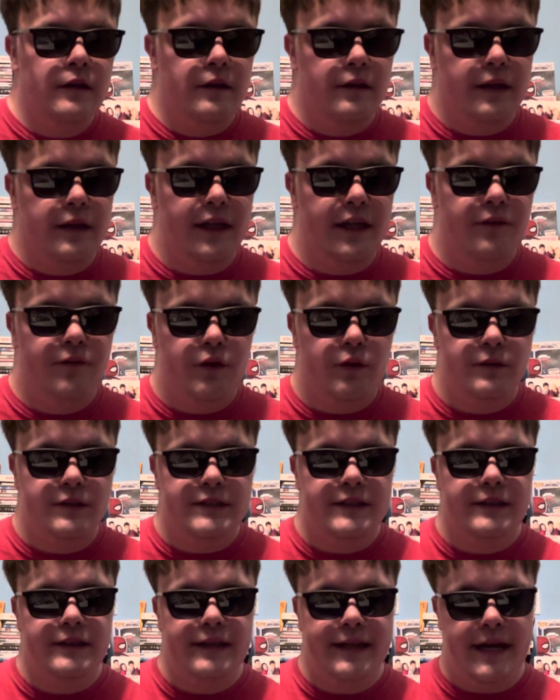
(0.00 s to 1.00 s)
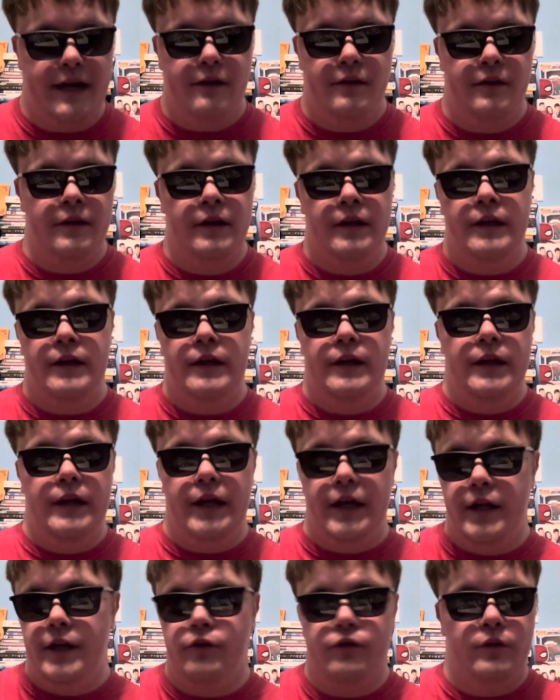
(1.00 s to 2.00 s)
Like if you sit down
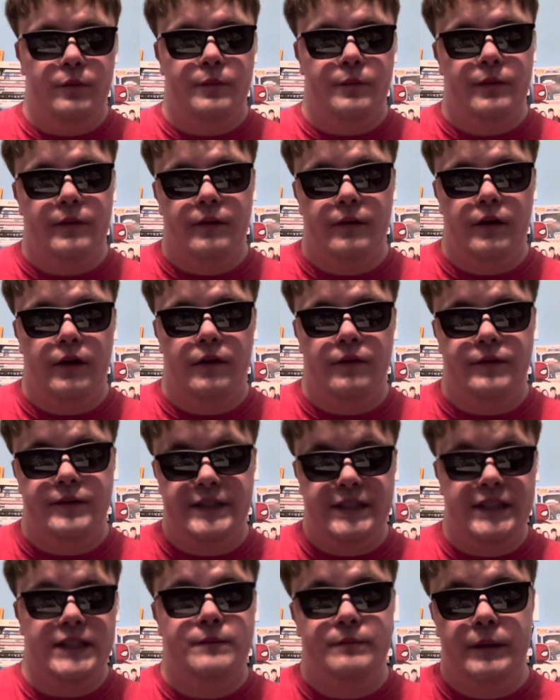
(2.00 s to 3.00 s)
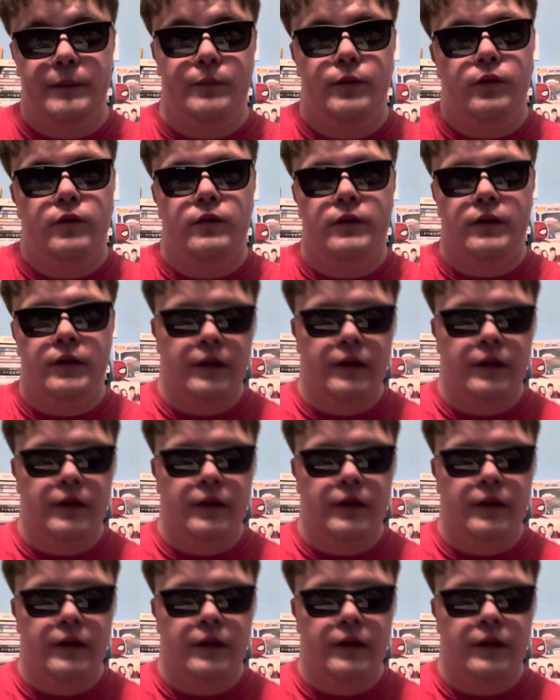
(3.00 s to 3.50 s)
in a group of 6 people,